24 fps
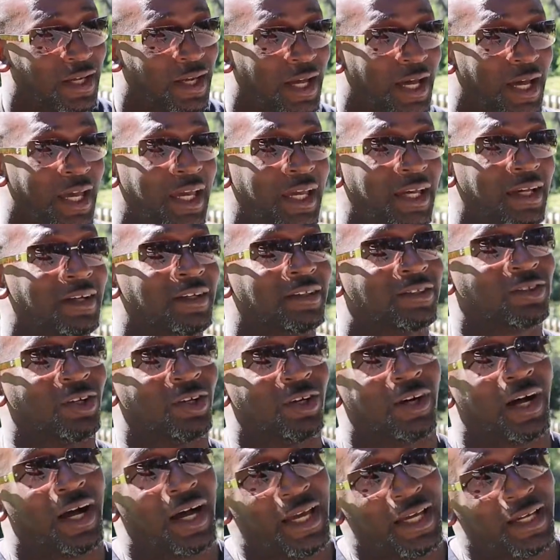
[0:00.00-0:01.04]
I'm
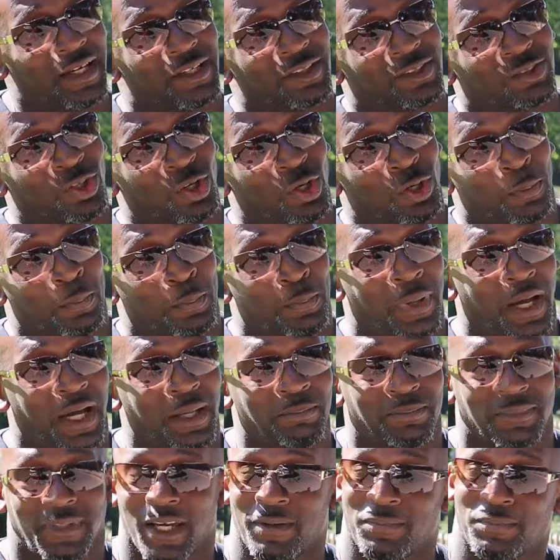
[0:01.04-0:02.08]

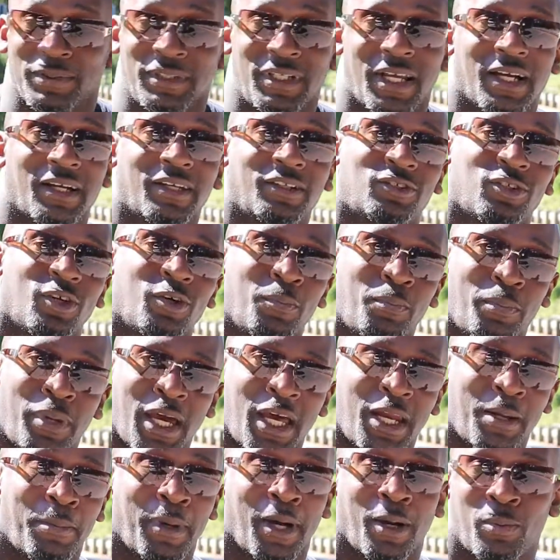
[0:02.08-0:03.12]
definitely not gonna talk
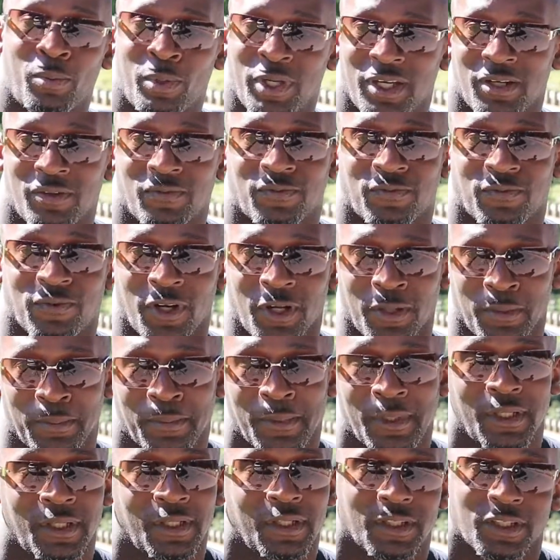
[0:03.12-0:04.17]
bad about where I'm from,
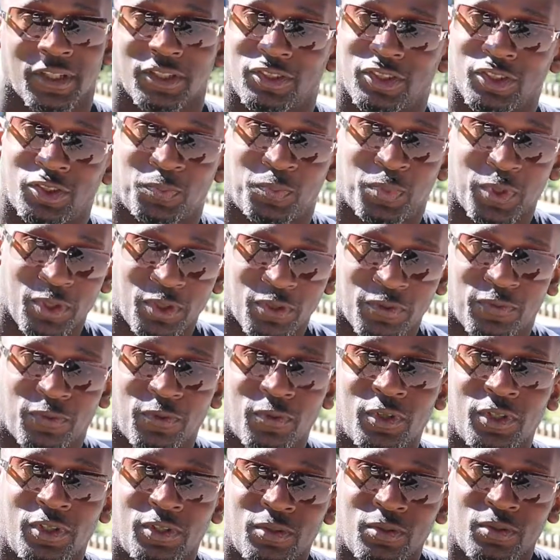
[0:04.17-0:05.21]
because it's
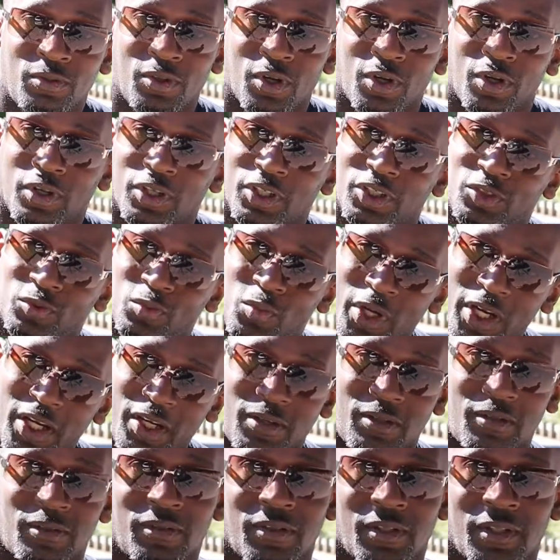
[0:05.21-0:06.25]
beautiful in New York as
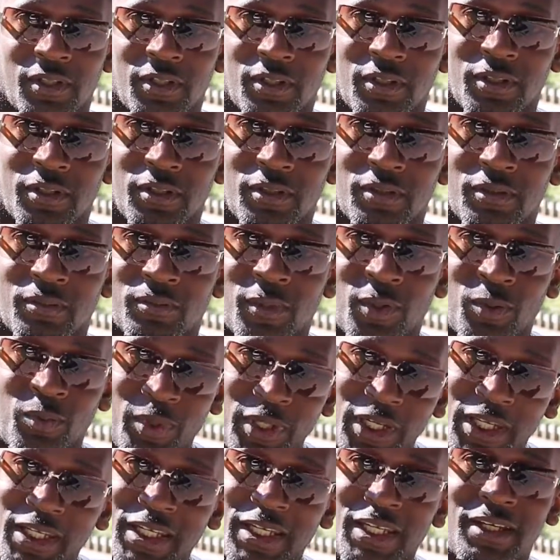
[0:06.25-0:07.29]
well. But
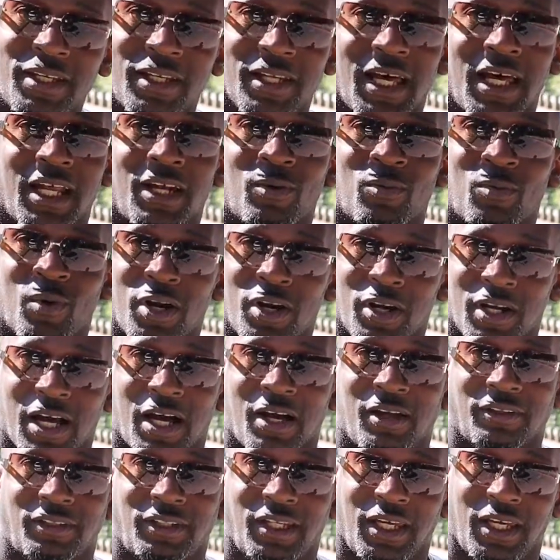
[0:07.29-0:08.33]
we need a lot of work
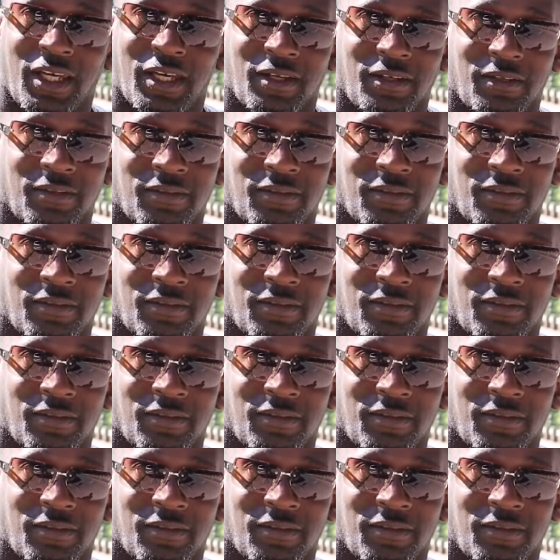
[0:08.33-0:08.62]
out there.